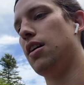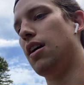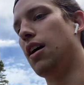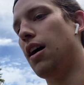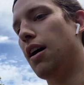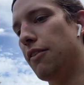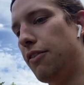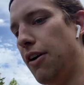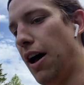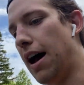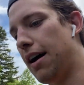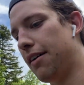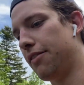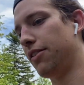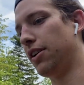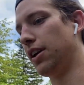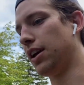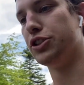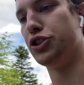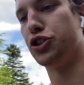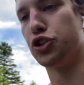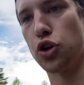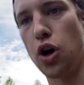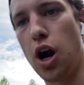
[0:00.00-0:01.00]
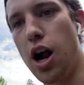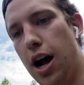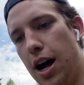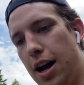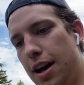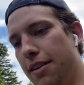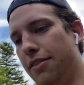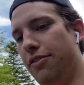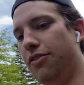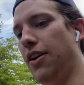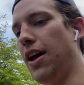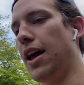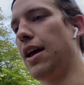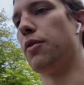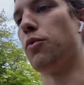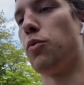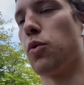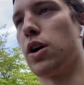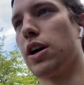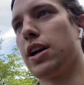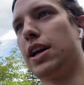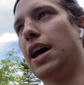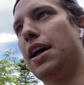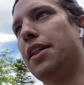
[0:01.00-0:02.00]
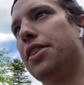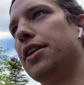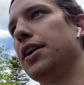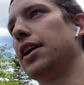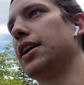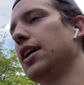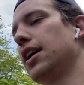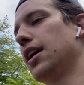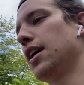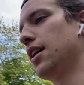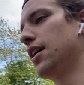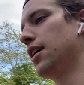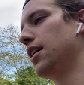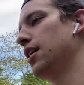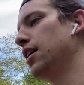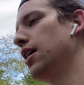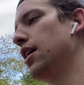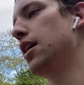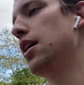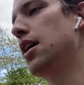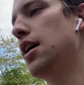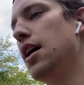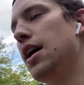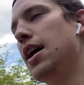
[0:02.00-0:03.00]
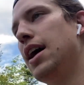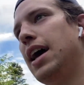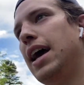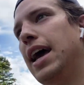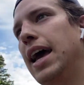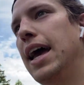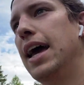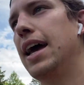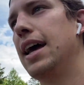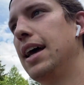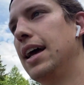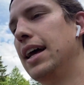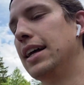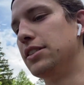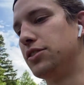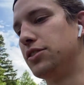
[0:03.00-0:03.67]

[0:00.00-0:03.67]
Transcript: of having drive and work ethic. And